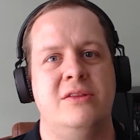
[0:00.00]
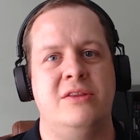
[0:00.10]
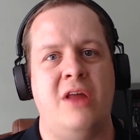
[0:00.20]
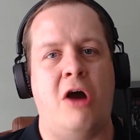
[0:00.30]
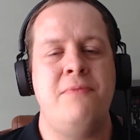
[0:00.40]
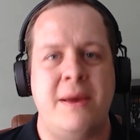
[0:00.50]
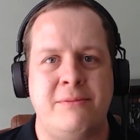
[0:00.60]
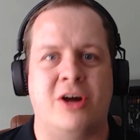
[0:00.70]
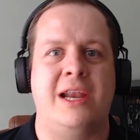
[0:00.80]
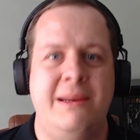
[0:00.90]
OPM
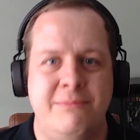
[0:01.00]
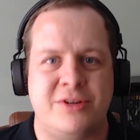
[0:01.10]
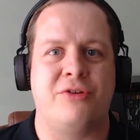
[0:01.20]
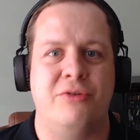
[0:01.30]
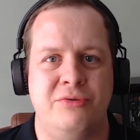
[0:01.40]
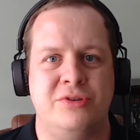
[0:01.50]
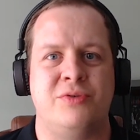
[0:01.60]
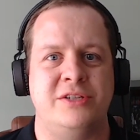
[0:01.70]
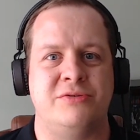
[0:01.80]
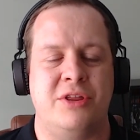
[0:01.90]
kind of limped through
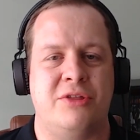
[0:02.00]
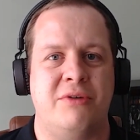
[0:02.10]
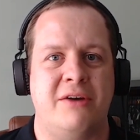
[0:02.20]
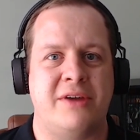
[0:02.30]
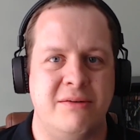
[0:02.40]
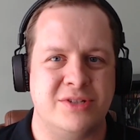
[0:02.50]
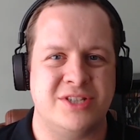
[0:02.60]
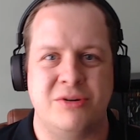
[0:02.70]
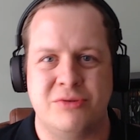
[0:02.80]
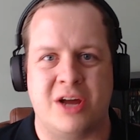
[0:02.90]
2023. Okay, it was
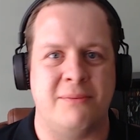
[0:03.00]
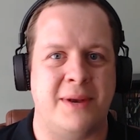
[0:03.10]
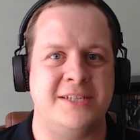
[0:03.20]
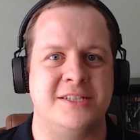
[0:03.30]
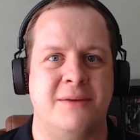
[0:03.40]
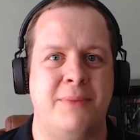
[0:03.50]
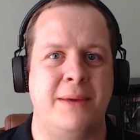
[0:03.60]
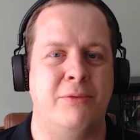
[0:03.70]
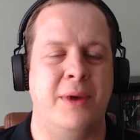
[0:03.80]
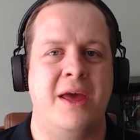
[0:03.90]
still kind of placing some
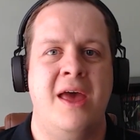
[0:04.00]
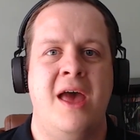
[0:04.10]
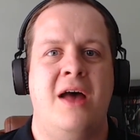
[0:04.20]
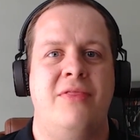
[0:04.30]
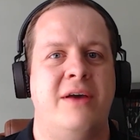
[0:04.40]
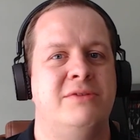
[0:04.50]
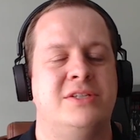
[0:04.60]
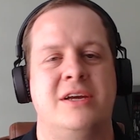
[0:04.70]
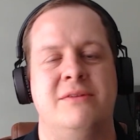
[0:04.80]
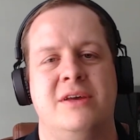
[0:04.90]
people, but they were
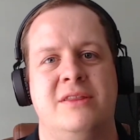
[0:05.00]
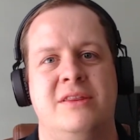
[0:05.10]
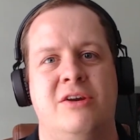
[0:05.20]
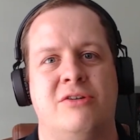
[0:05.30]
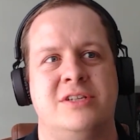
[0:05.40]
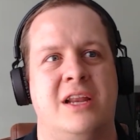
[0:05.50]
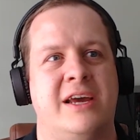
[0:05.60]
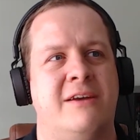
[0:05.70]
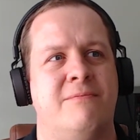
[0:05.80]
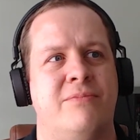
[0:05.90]
saying that it got to
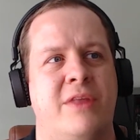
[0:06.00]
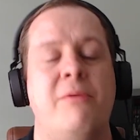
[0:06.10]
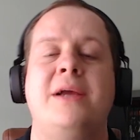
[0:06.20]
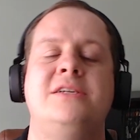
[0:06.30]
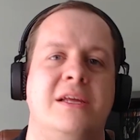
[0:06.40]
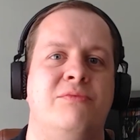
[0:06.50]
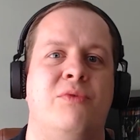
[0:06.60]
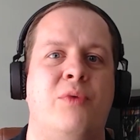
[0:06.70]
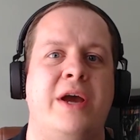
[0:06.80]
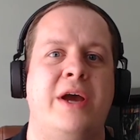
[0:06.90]
they basically
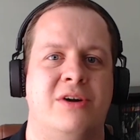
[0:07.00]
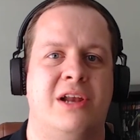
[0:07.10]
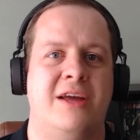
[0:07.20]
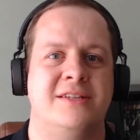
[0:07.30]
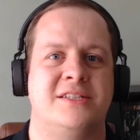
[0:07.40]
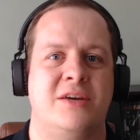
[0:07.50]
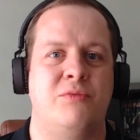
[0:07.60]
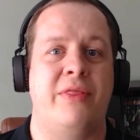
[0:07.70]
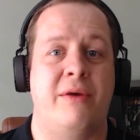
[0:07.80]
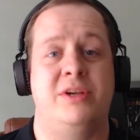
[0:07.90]
were waiting on clients to say
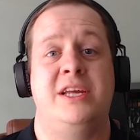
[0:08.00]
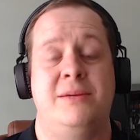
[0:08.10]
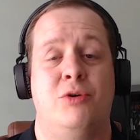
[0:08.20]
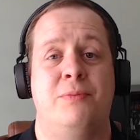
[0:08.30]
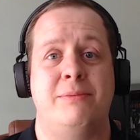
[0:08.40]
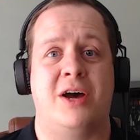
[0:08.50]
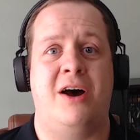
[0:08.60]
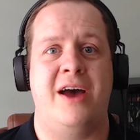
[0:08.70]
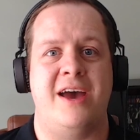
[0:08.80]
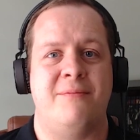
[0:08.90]
when they would need more people to
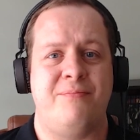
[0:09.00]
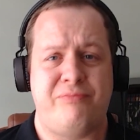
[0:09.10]
hire,